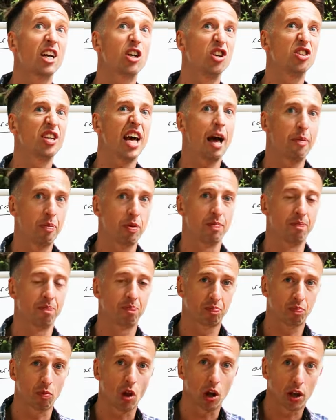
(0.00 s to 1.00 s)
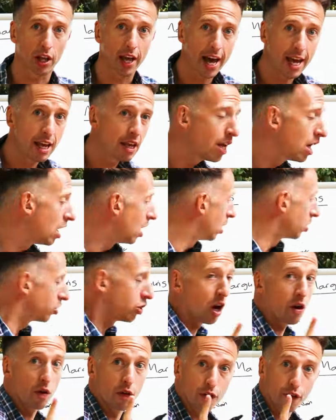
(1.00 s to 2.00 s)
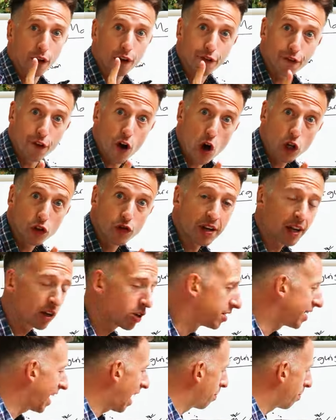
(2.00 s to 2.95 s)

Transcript: that could happen, okay? So the first thing that could